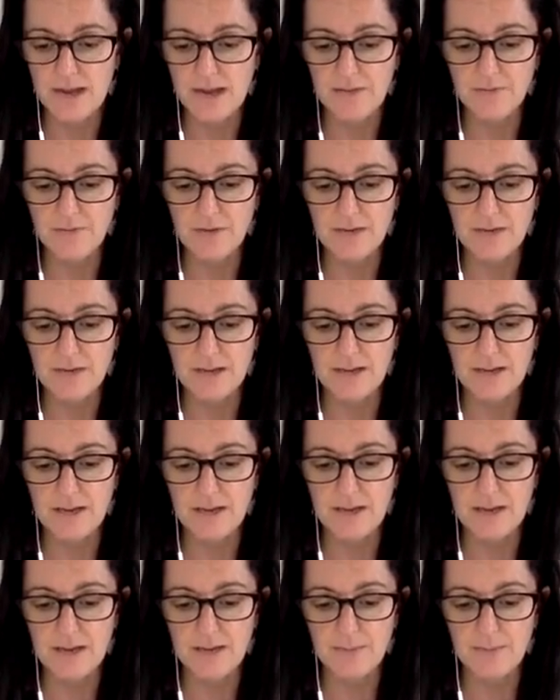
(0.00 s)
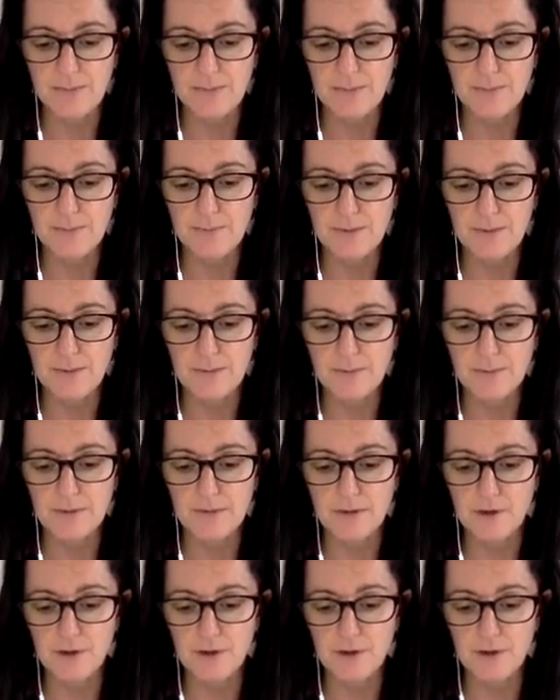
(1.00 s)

every day, and bit by bit,